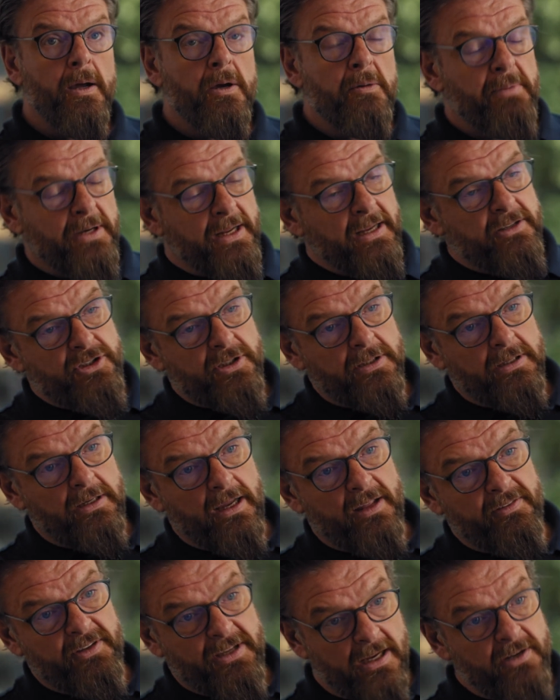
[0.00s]
But actually,
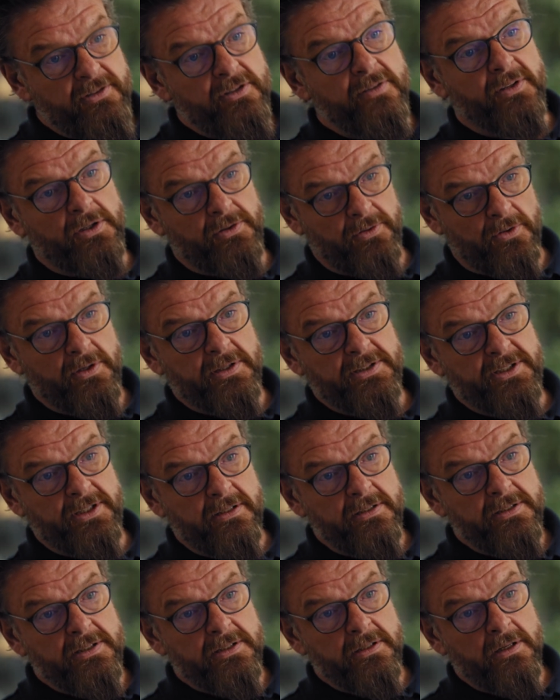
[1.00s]
at the end of a
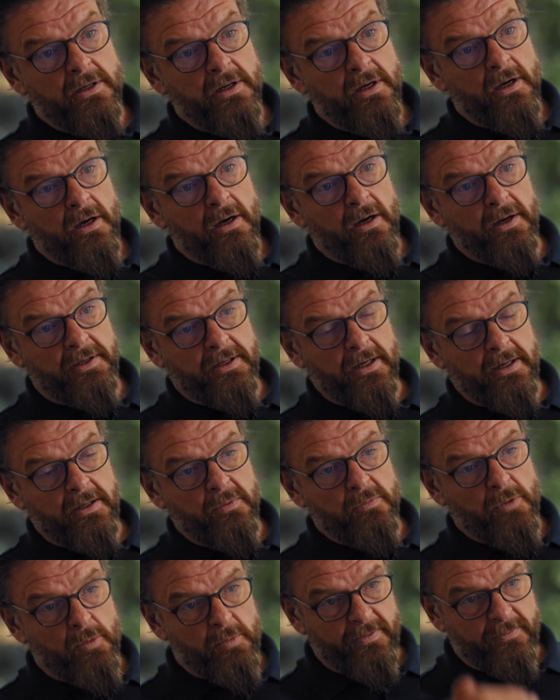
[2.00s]
crisis, okay,
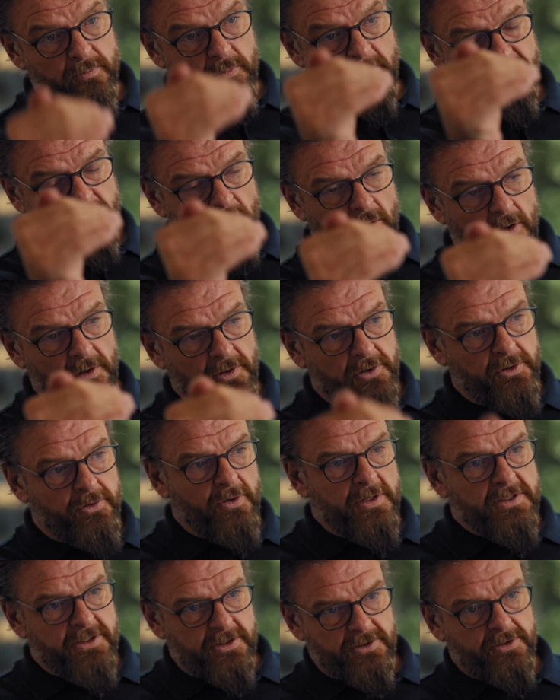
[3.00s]
when we've got our
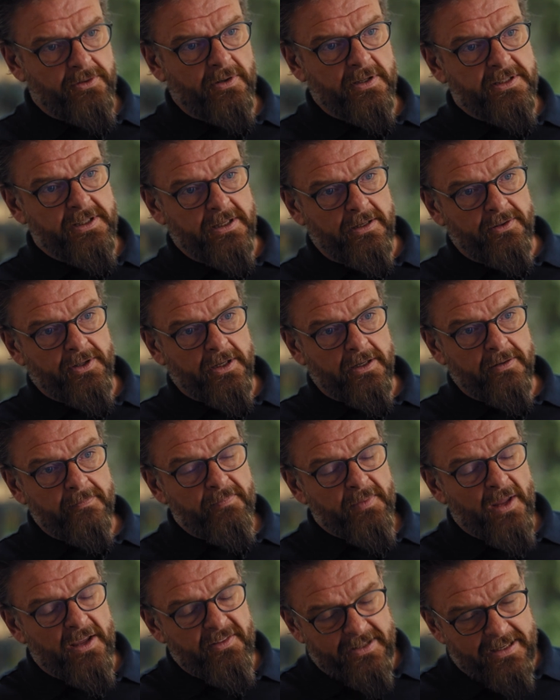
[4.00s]
crisis criteria,
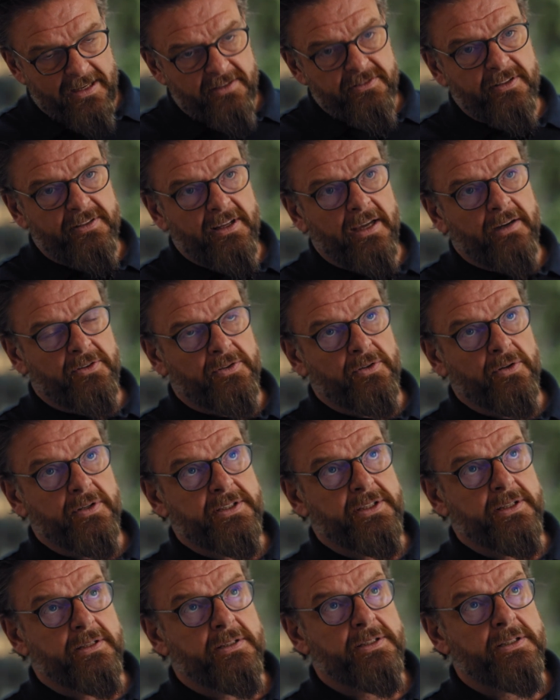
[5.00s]
at the end of that
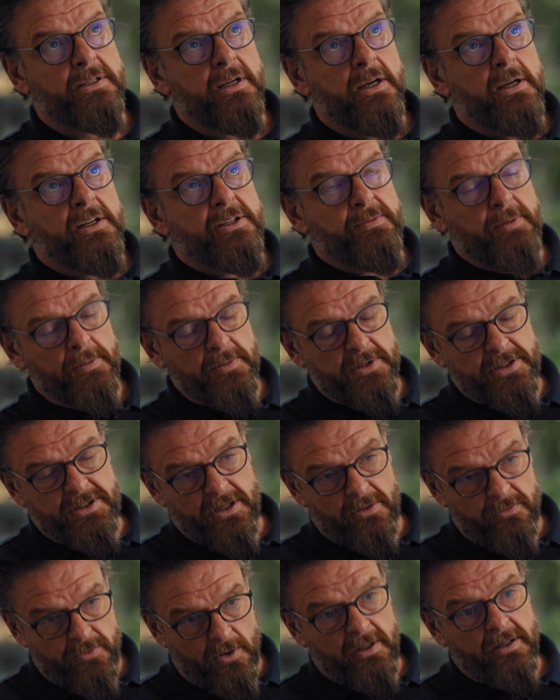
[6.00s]
crisis, to be able to
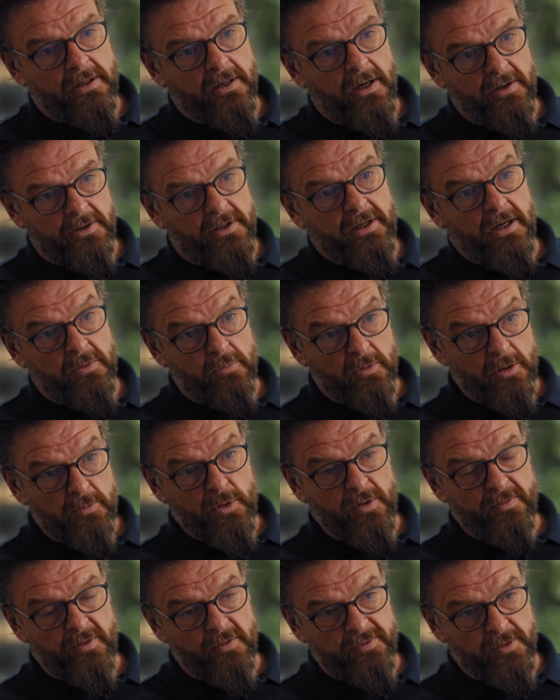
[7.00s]
say, right, okay, we're
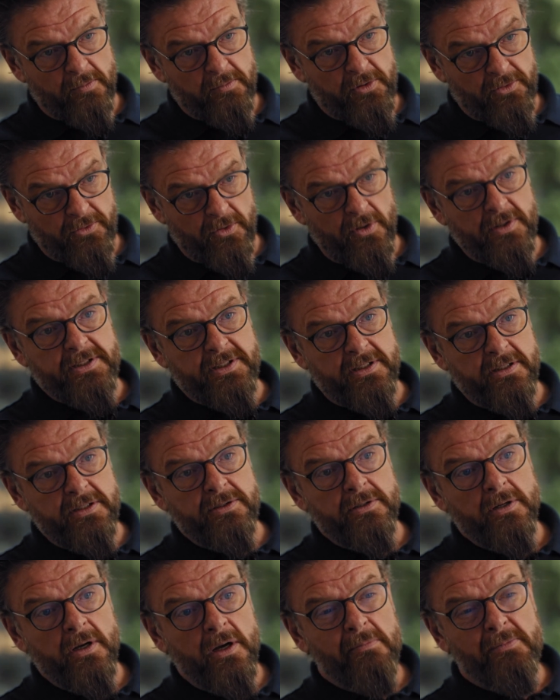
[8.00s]
moving from
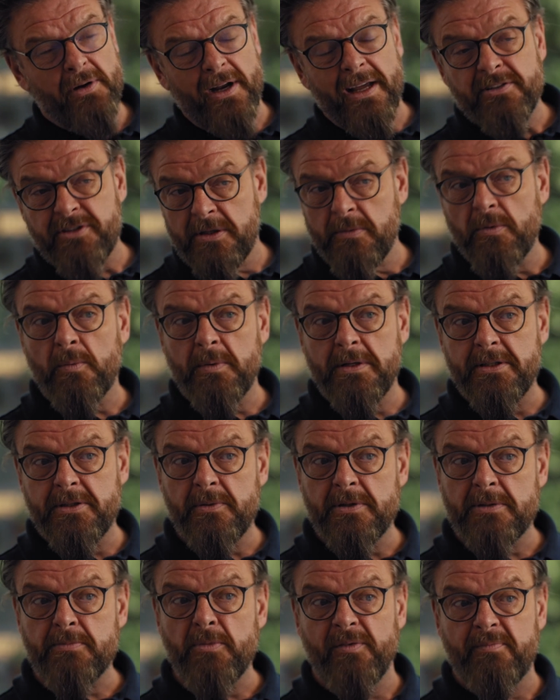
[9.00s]
crisis, but actually what we do
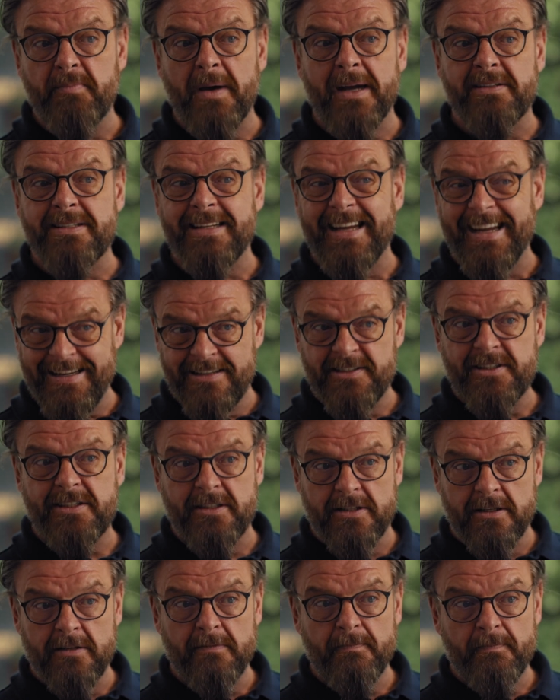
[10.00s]
is move back to
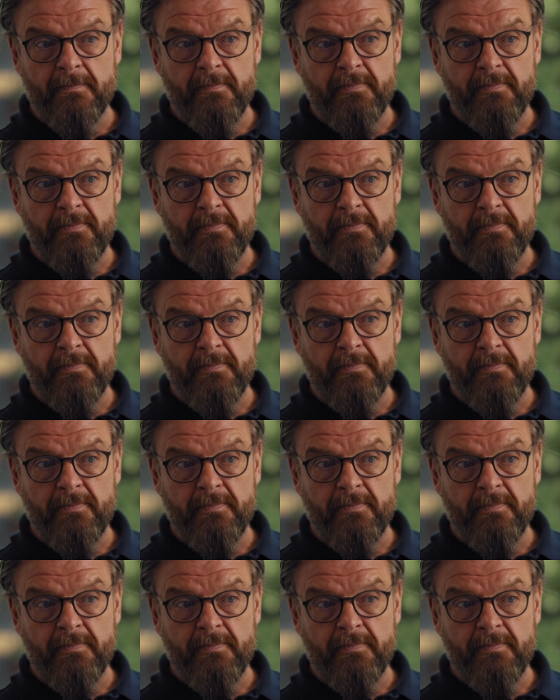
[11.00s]
incident.